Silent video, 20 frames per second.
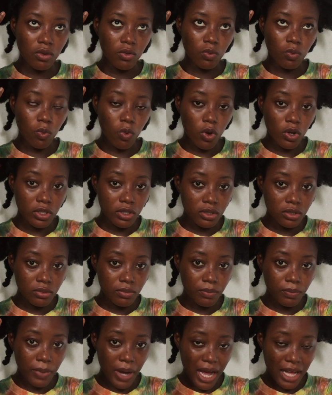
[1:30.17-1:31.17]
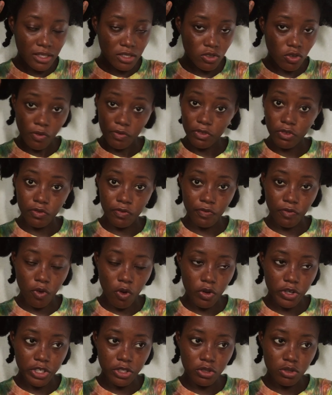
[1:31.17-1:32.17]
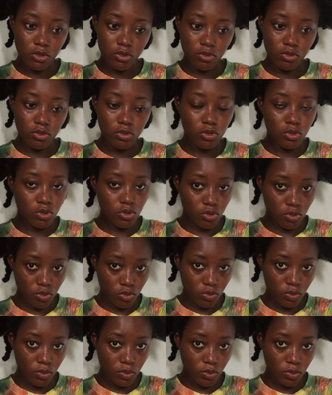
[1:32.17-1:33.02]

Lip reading: one part of the 4 into 2,